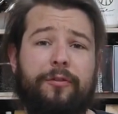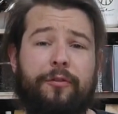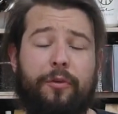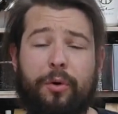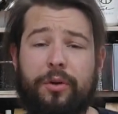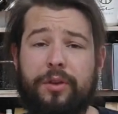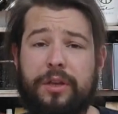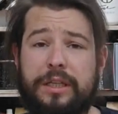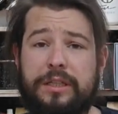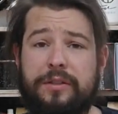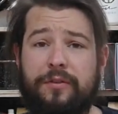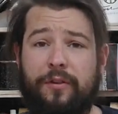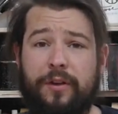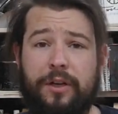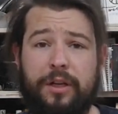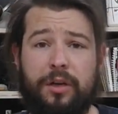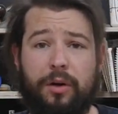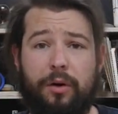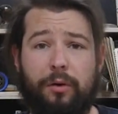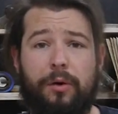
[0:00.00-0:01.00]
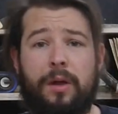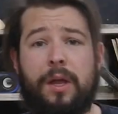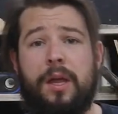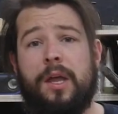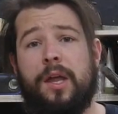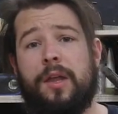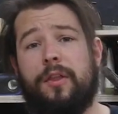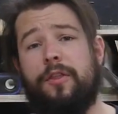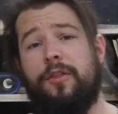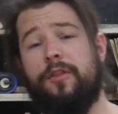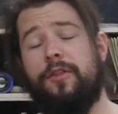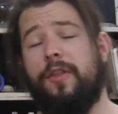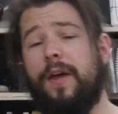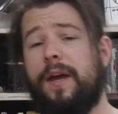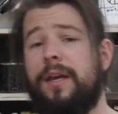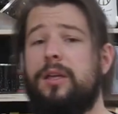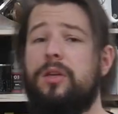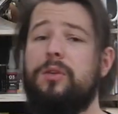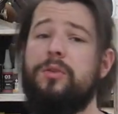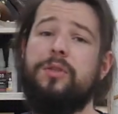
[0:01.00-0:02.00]
for this video.
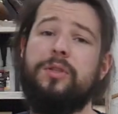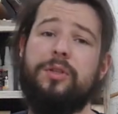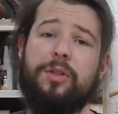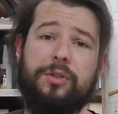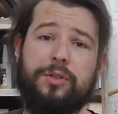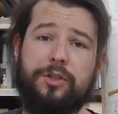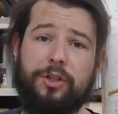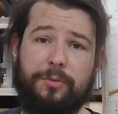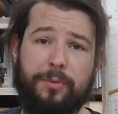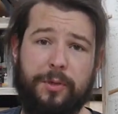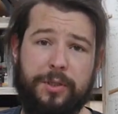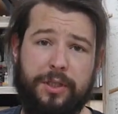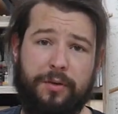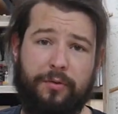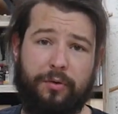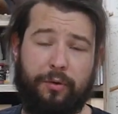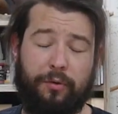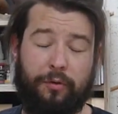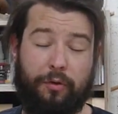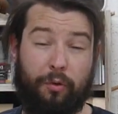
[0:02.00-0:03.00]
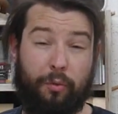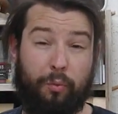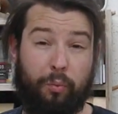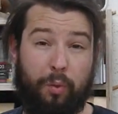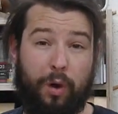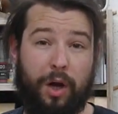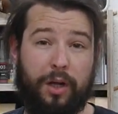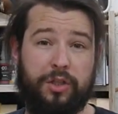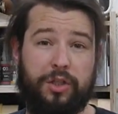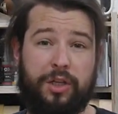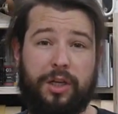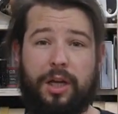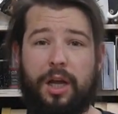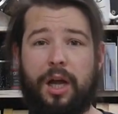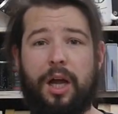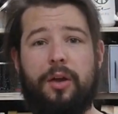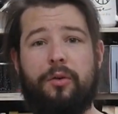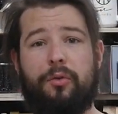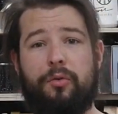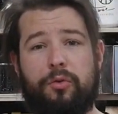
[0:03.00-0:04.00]
Thank you so much everyone for watching.
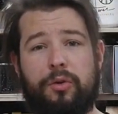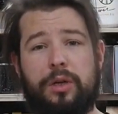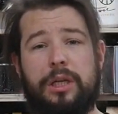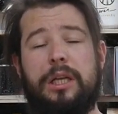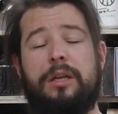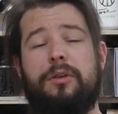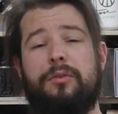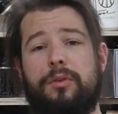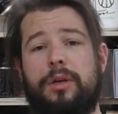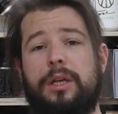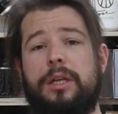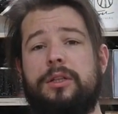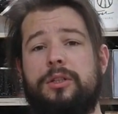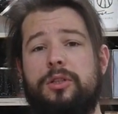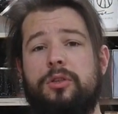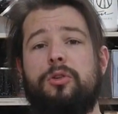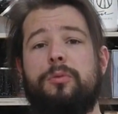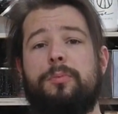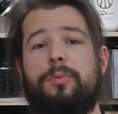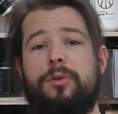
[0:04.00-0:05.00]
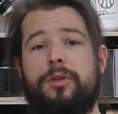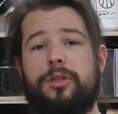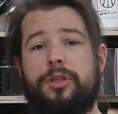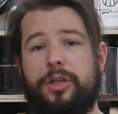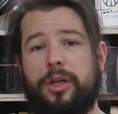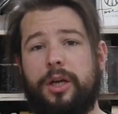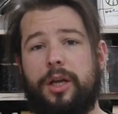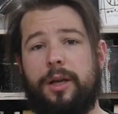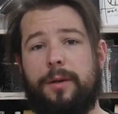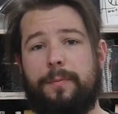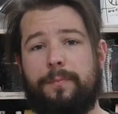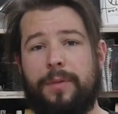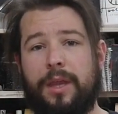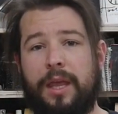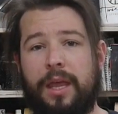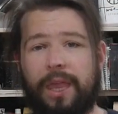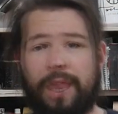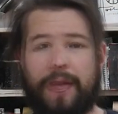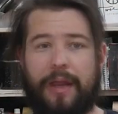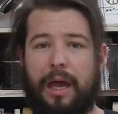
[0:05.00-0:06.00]
I really do appreciate it.
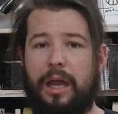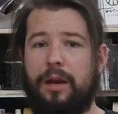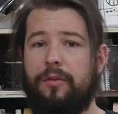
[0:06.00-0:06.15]
And